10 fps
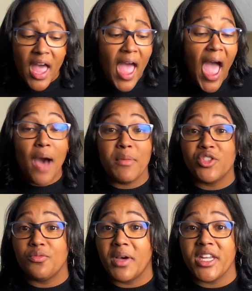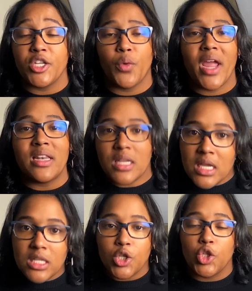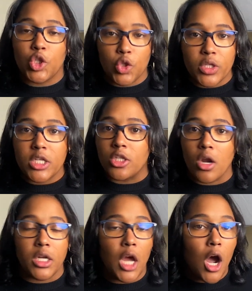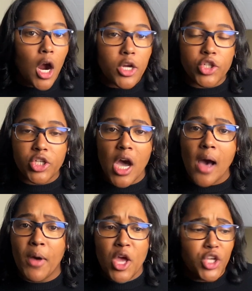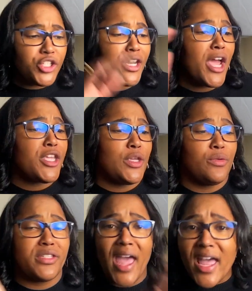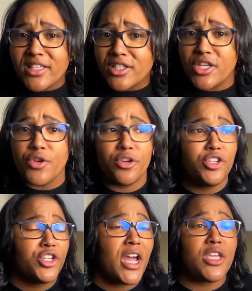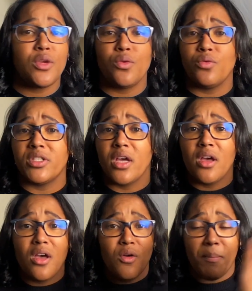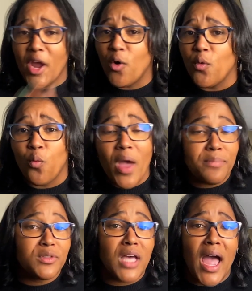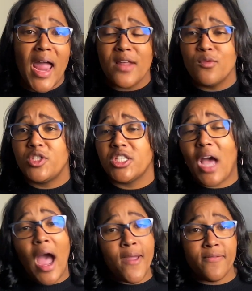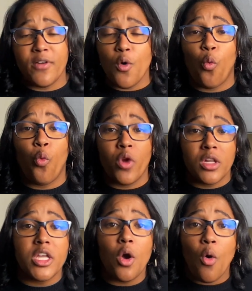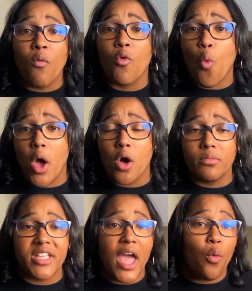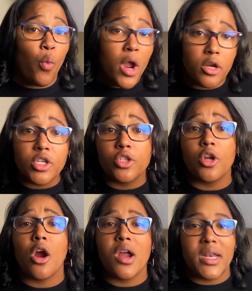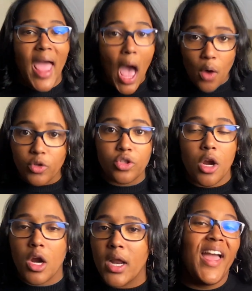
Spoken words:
How much money do I need to truly start an art shop? Should I use Etsy or should I use my own website? And it was just, I felt really overwhelmed at where to start and how to start.